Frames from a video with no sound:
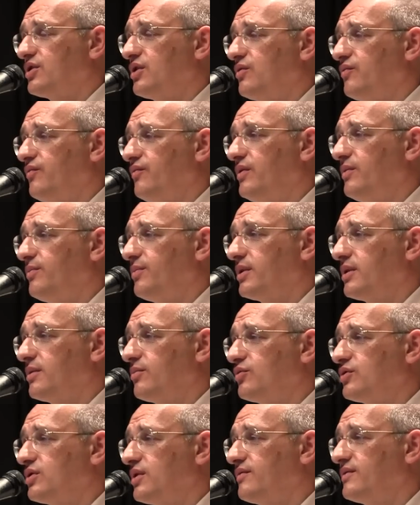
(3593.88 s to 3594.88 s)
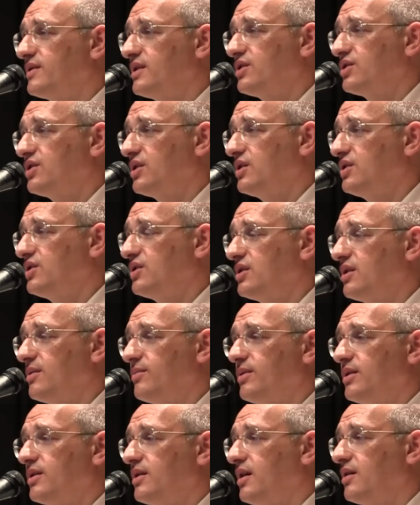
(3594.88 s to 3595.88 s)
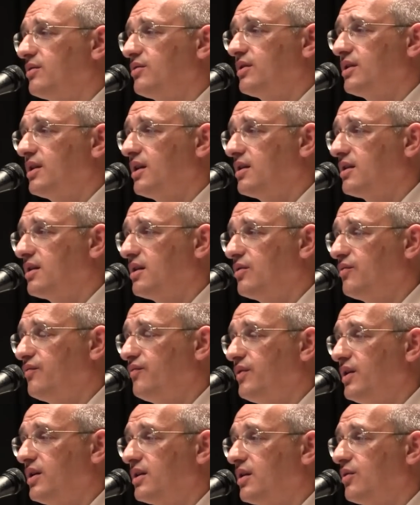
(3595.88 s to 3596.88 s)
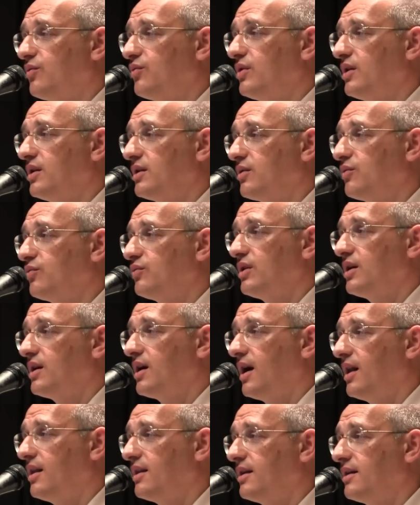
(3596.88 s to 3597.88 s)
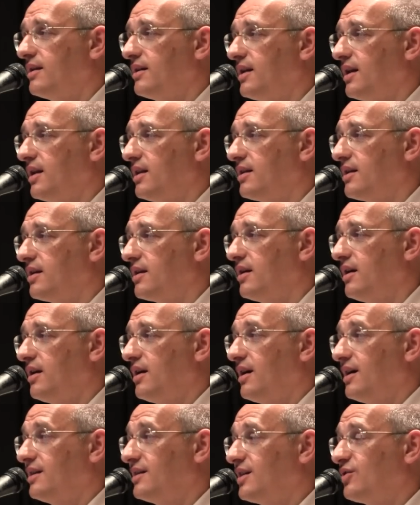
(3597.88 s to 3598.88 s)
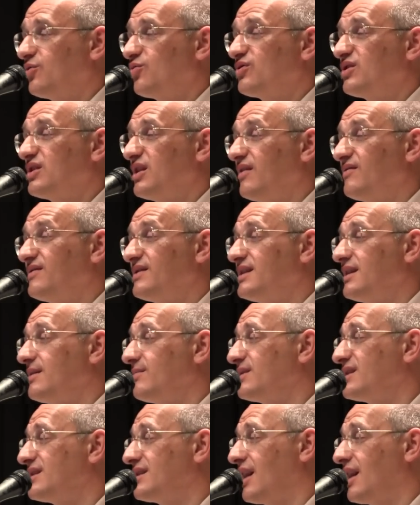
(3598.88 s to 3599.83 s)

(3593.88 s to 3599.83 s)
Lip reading: who surely need your love, because all women, they have this energy of love, and it is you